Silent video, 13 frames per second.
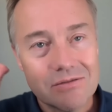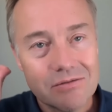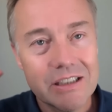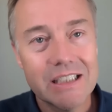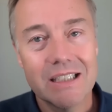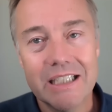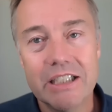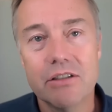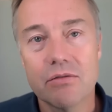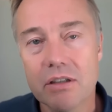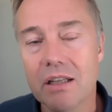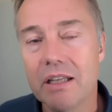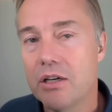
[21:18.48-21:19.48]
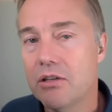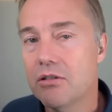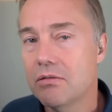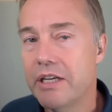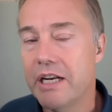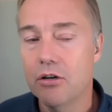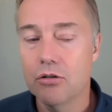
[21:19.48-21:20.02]
really, really,
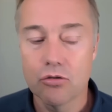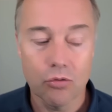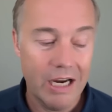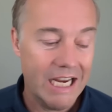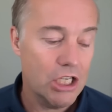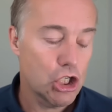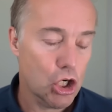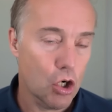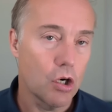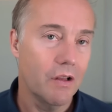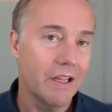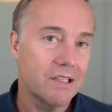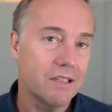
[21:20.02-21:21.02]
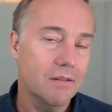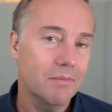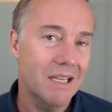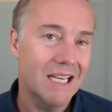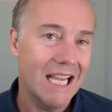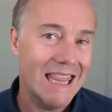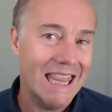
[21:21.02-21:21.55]
you know, great
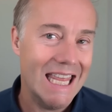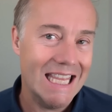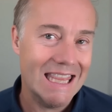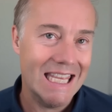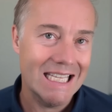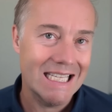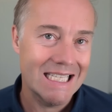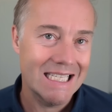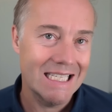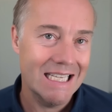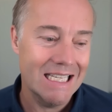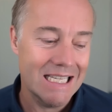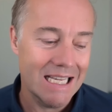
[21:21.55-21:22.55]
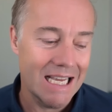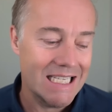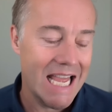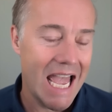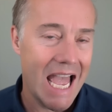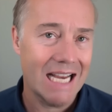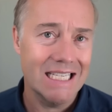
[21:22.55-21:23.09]
journalism. And I think this is
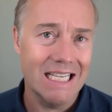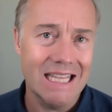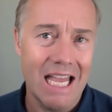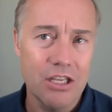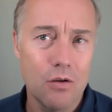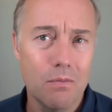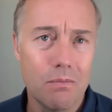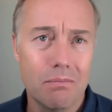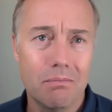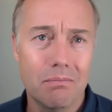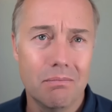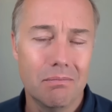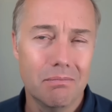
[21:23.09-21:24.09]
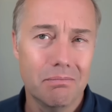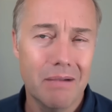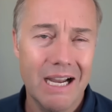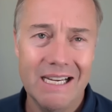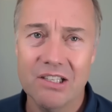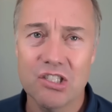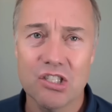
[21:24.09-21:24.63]
a tactic that you m-
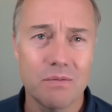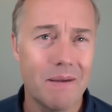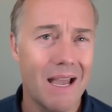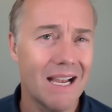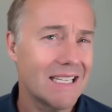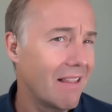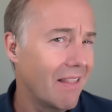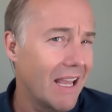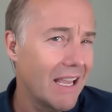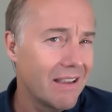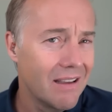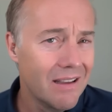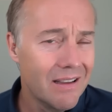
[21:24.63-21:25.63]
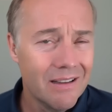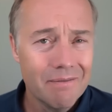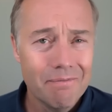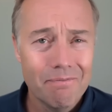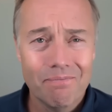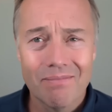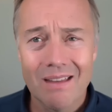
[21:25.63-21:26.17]
might expect at like,
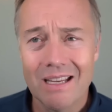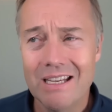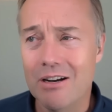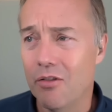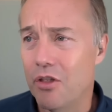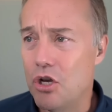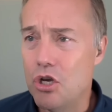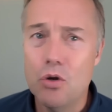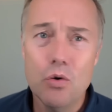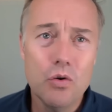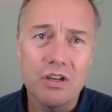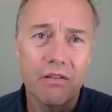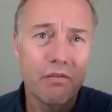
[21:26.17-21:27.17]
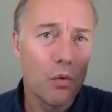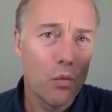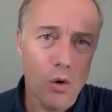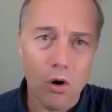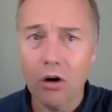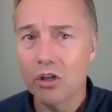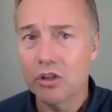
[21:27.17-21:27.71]
you know, the news of the
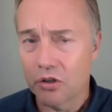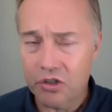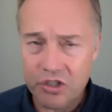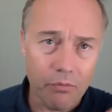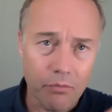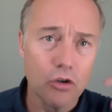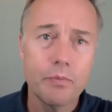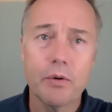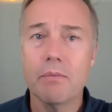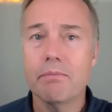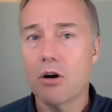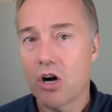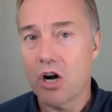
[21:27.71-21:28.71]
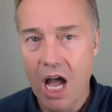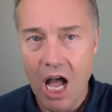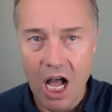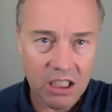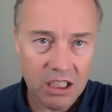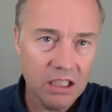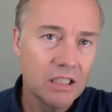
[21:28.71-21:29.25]
world or some Rupert
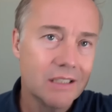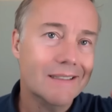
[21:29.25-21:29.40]
Murdoch,